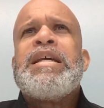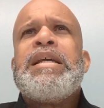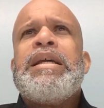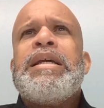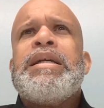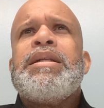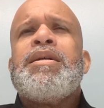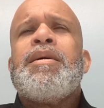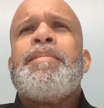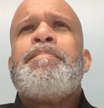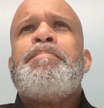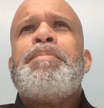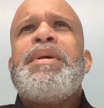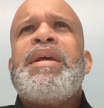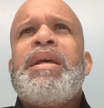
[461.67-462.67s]
It
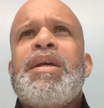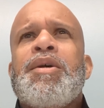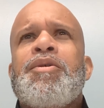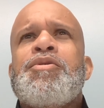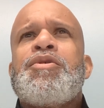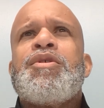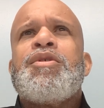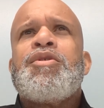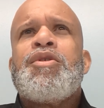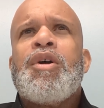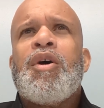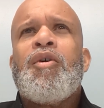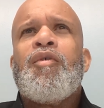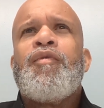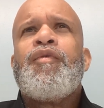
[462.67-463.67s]
appears as
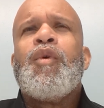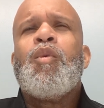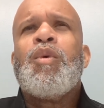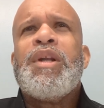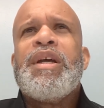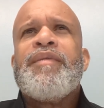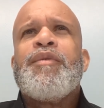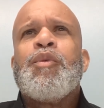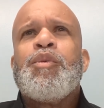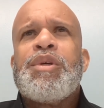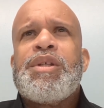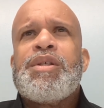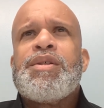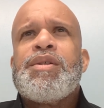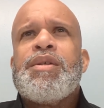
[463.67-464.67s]
though, for whatever
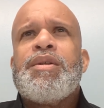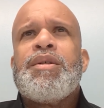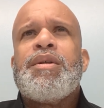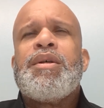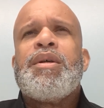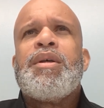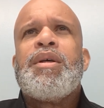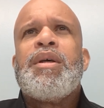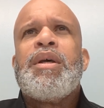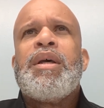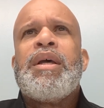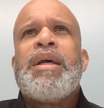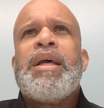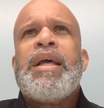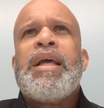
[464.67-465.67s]
reason,
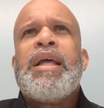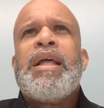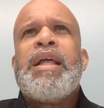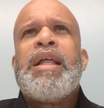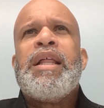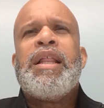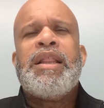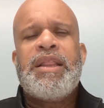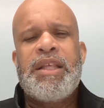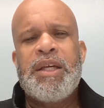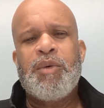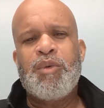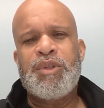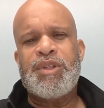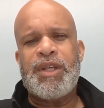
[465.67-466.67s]

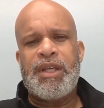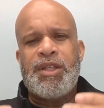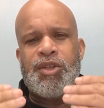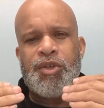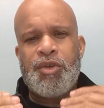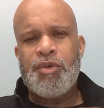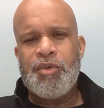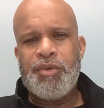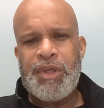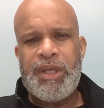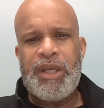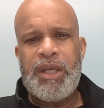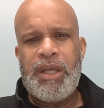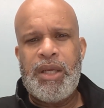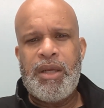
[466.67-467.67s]
there was a
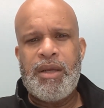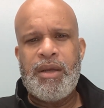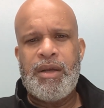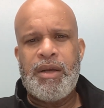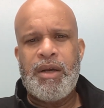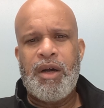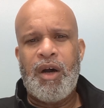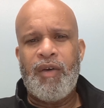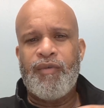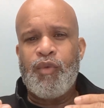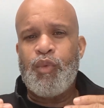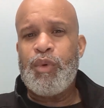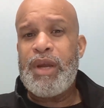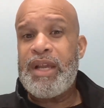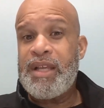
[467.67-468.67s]
degree of
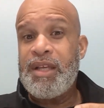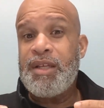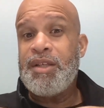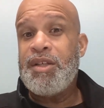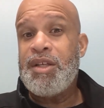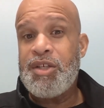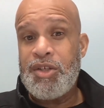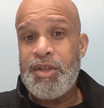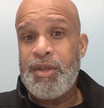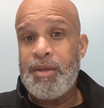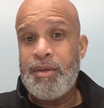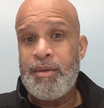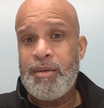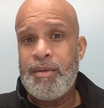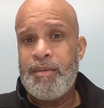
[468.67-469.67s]

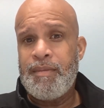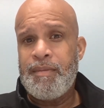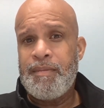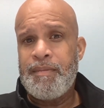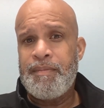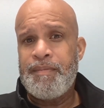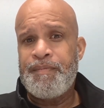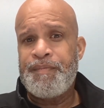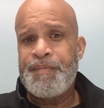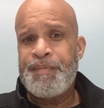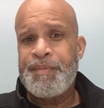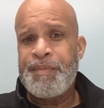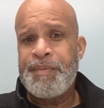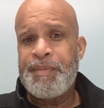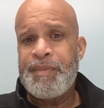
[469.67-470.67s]
recognition
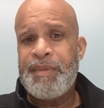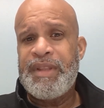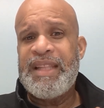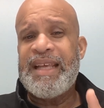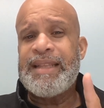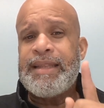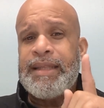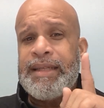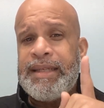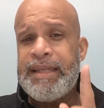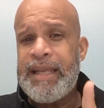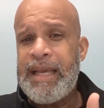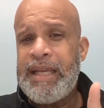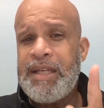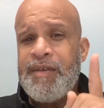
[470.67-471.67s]
that the
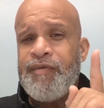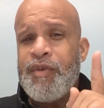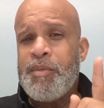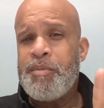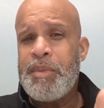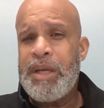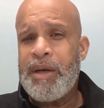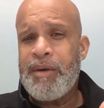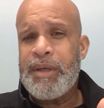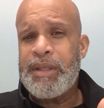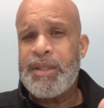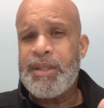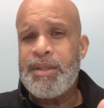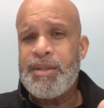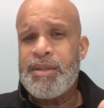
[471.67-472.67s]
Native
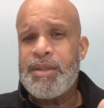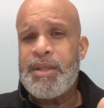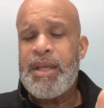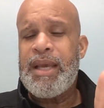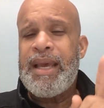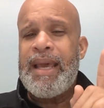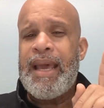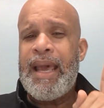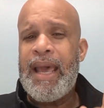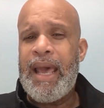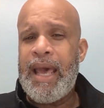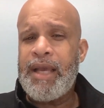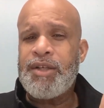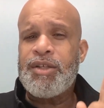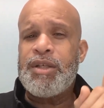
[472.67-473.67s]
Americans
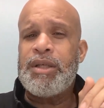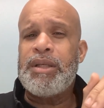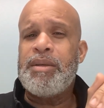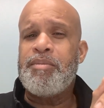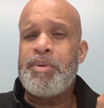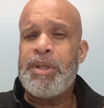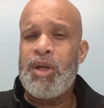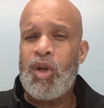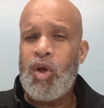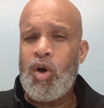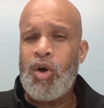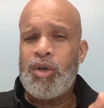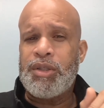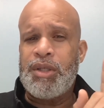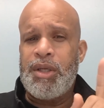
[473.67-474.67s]
actually
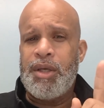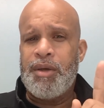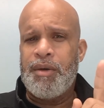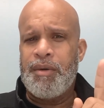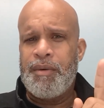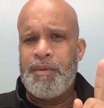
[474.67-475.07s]
belonged here.